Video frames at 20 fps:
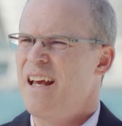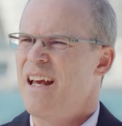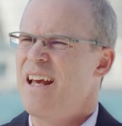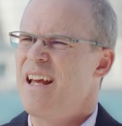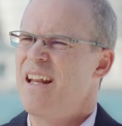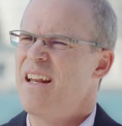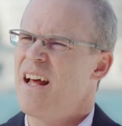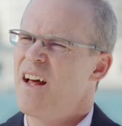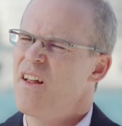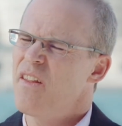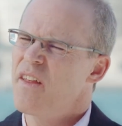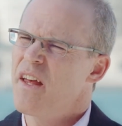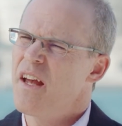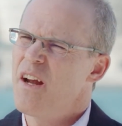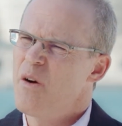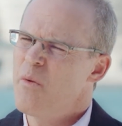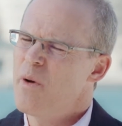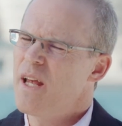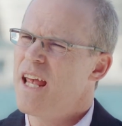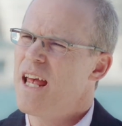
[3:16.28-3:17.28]
in
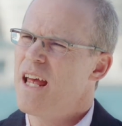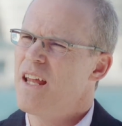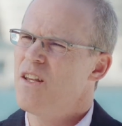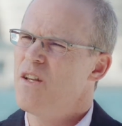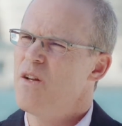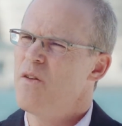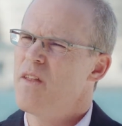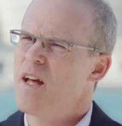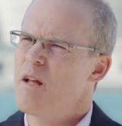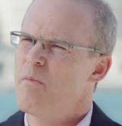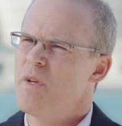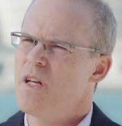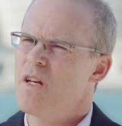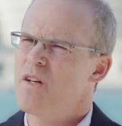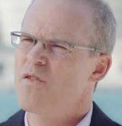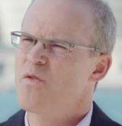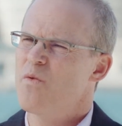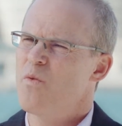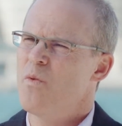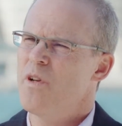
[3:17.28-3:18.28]
healthcare we can't do that
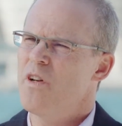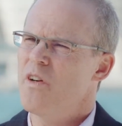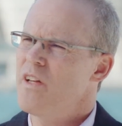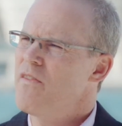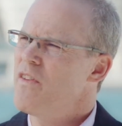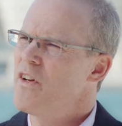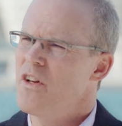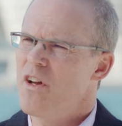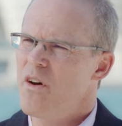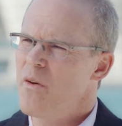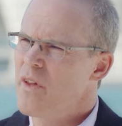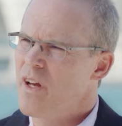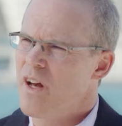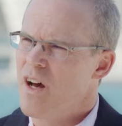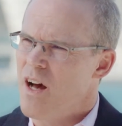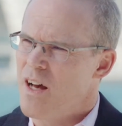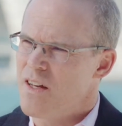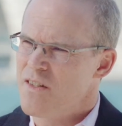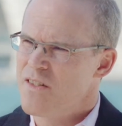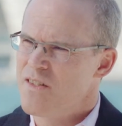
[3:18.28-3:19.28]
because we don't even know the
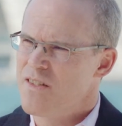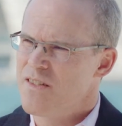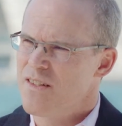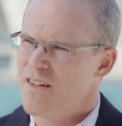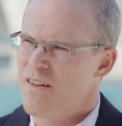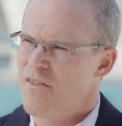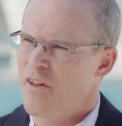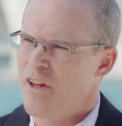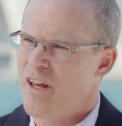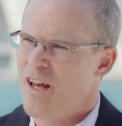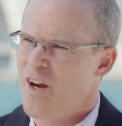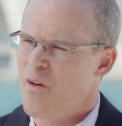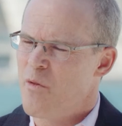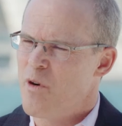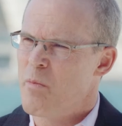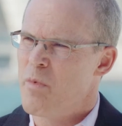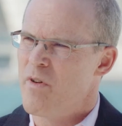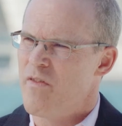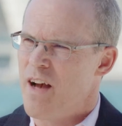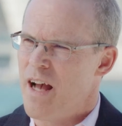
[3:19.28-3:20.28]
costs of the care
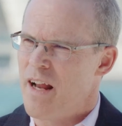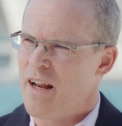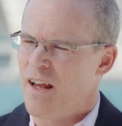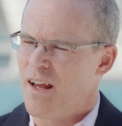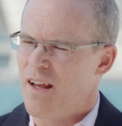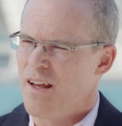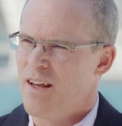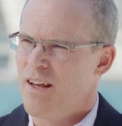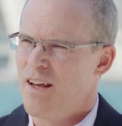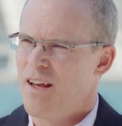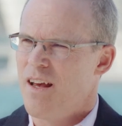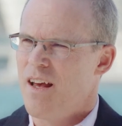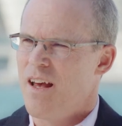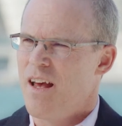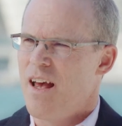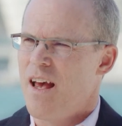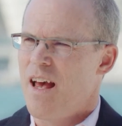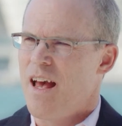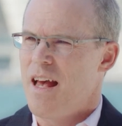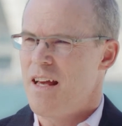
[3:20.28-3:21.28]
we're providing.
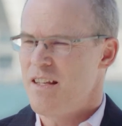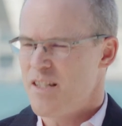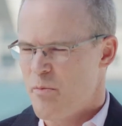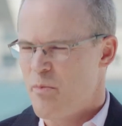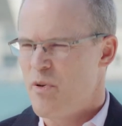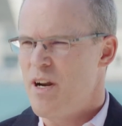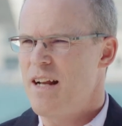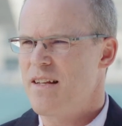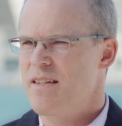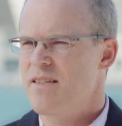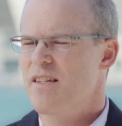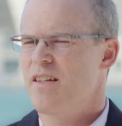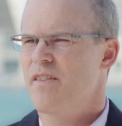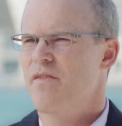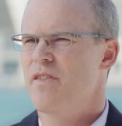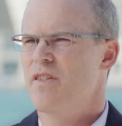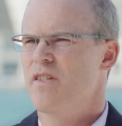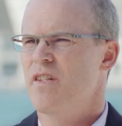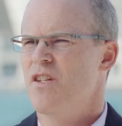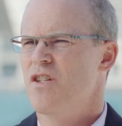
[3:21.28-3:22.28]
As a practicing
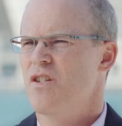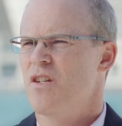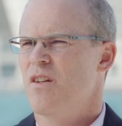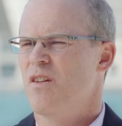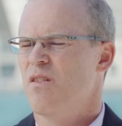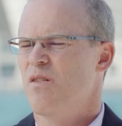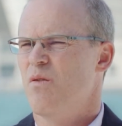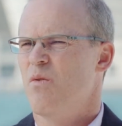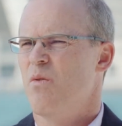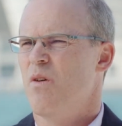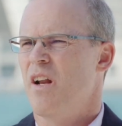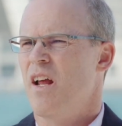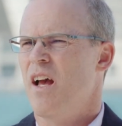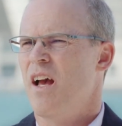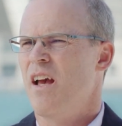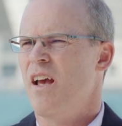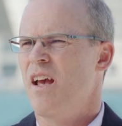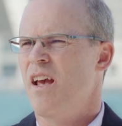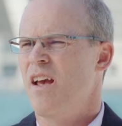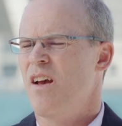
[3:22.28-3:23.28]
physician, when
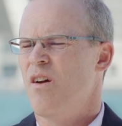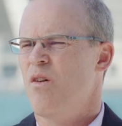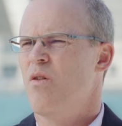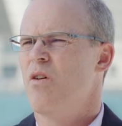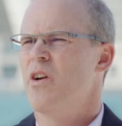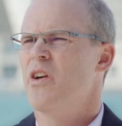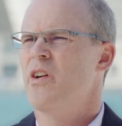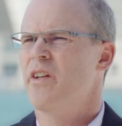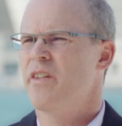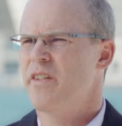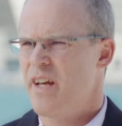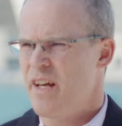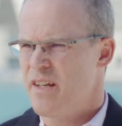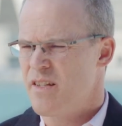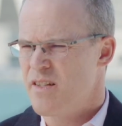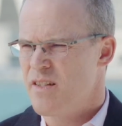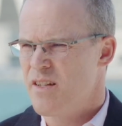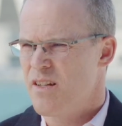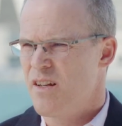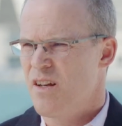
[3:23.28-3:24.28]
I order a
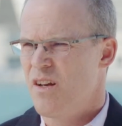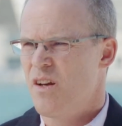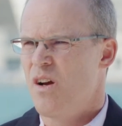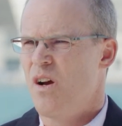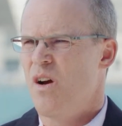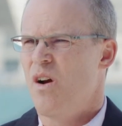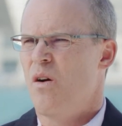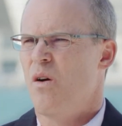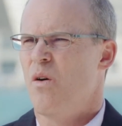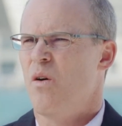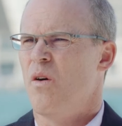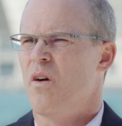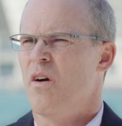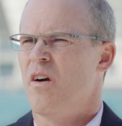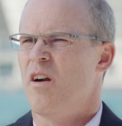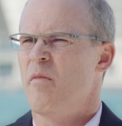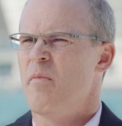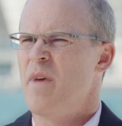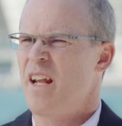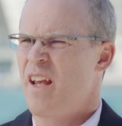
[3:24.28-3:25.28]
test
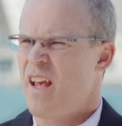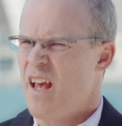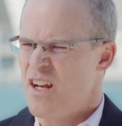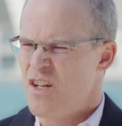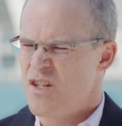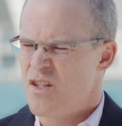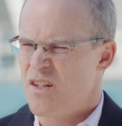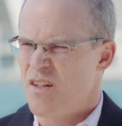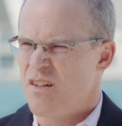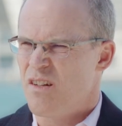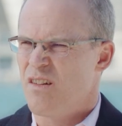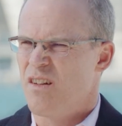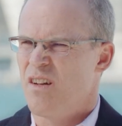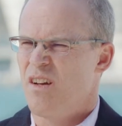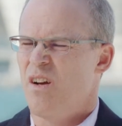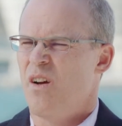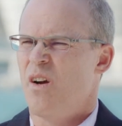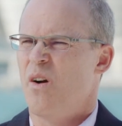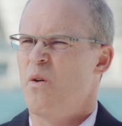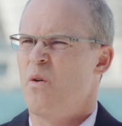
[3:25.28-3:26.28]
or a medication
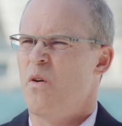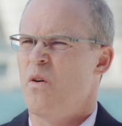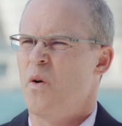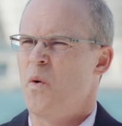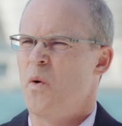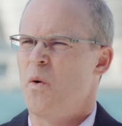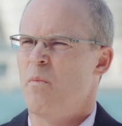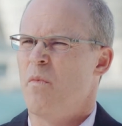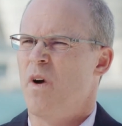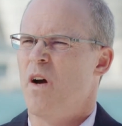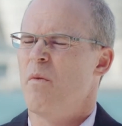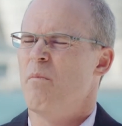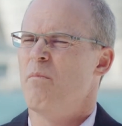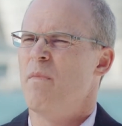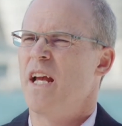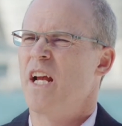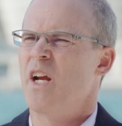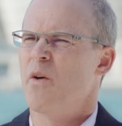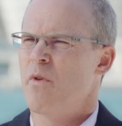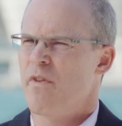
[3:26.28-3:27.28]
or
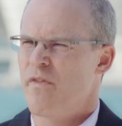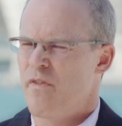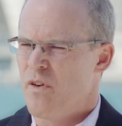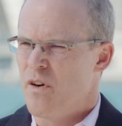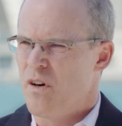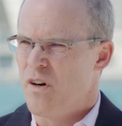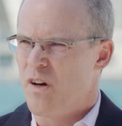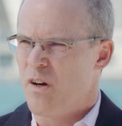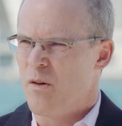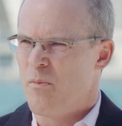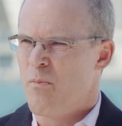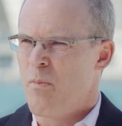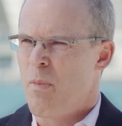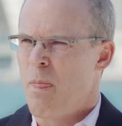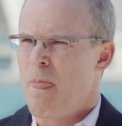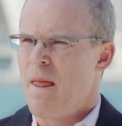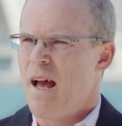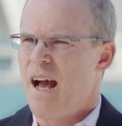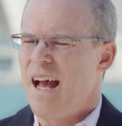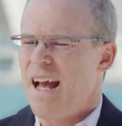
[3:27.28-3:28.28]
make a referral,
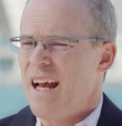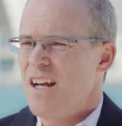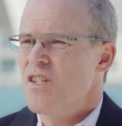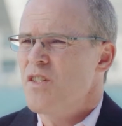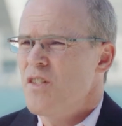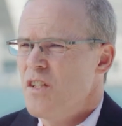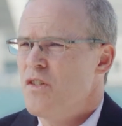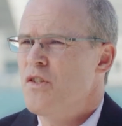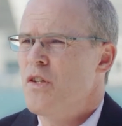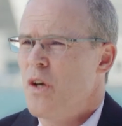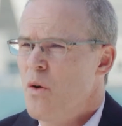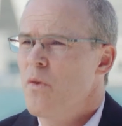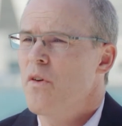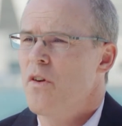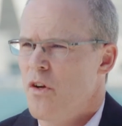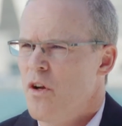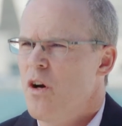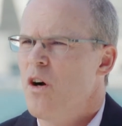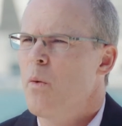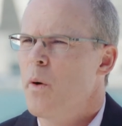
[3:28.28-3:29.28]
I actually don't
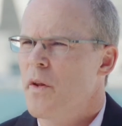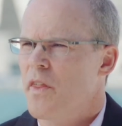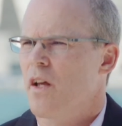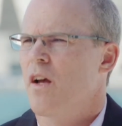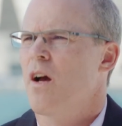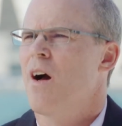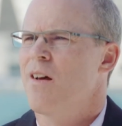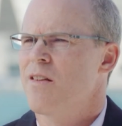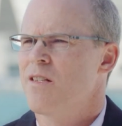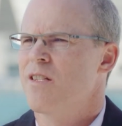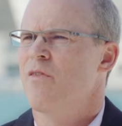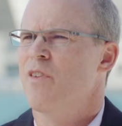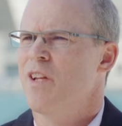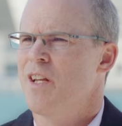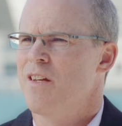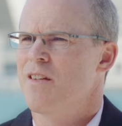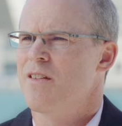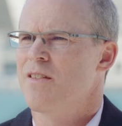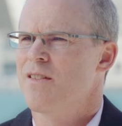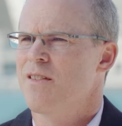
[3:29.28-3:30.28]
know what the cost of it
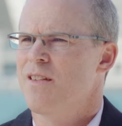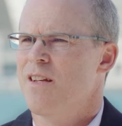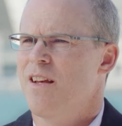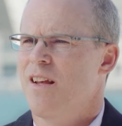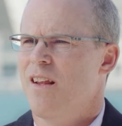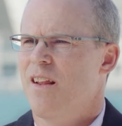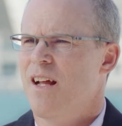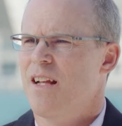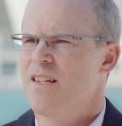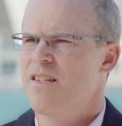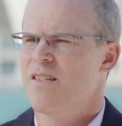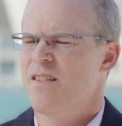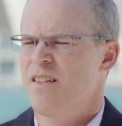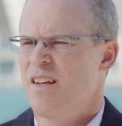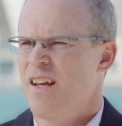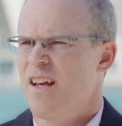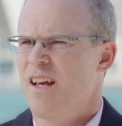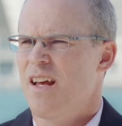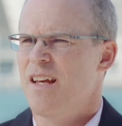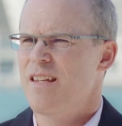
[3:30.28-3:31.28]
is. That's
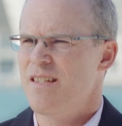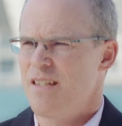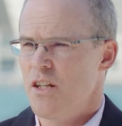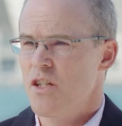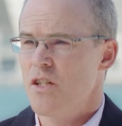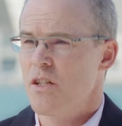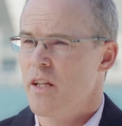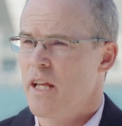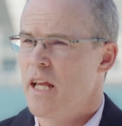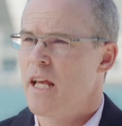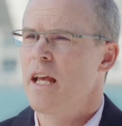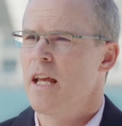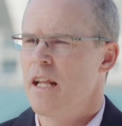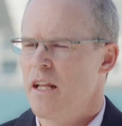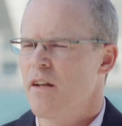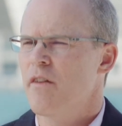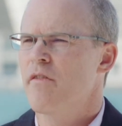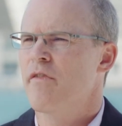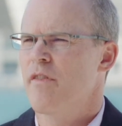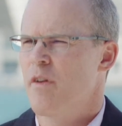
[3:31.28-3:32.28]
essentially
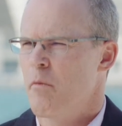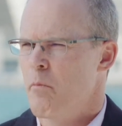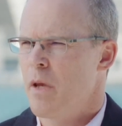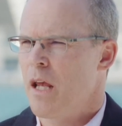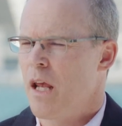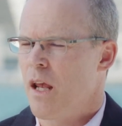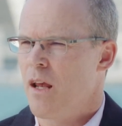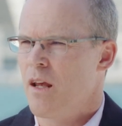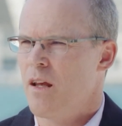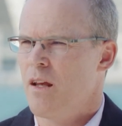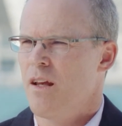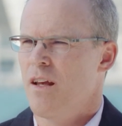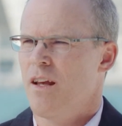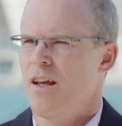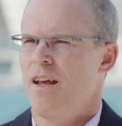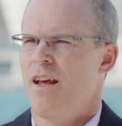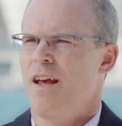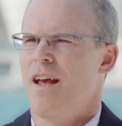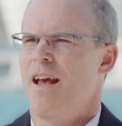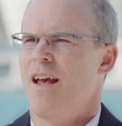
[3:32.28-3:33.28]
hidden from me,
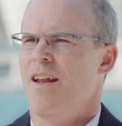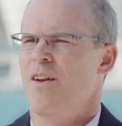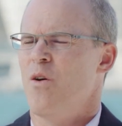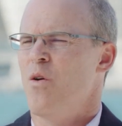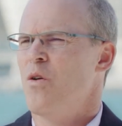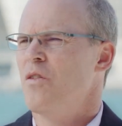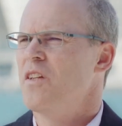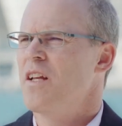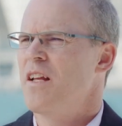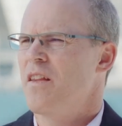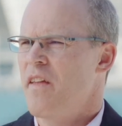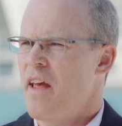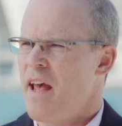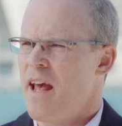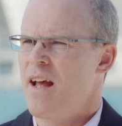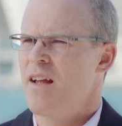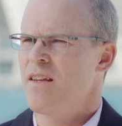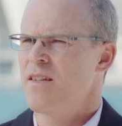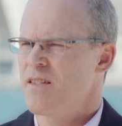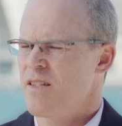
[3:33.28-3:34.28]
and only in the
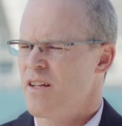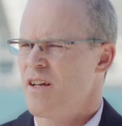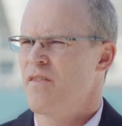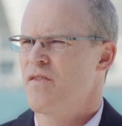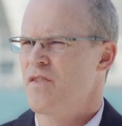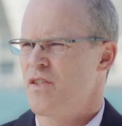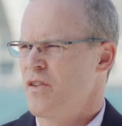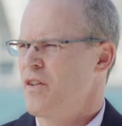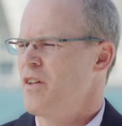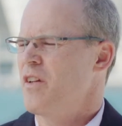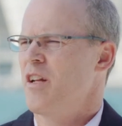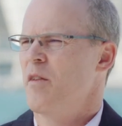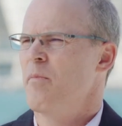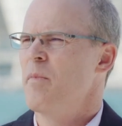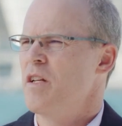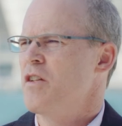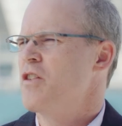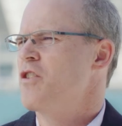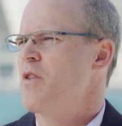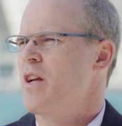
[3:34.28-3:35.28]
hands of certain
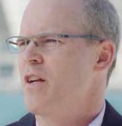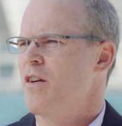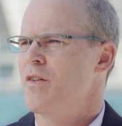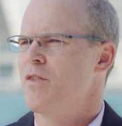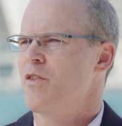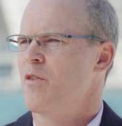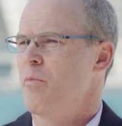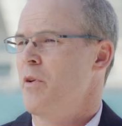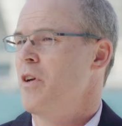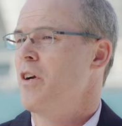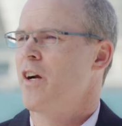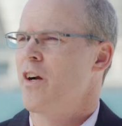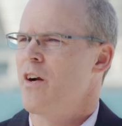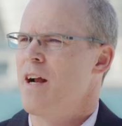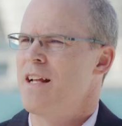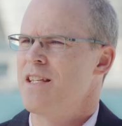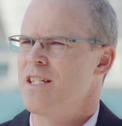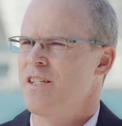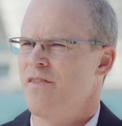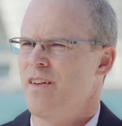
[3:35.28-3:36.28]
administrators or
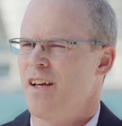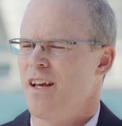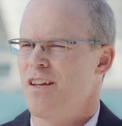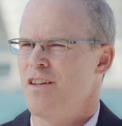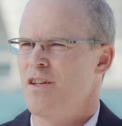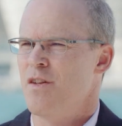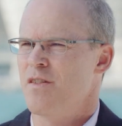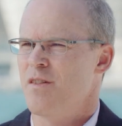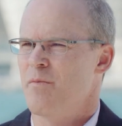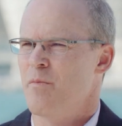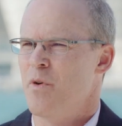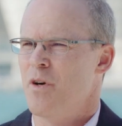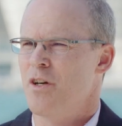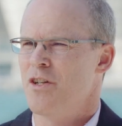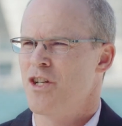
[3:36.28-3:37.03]
bureaucrats, if I can use a more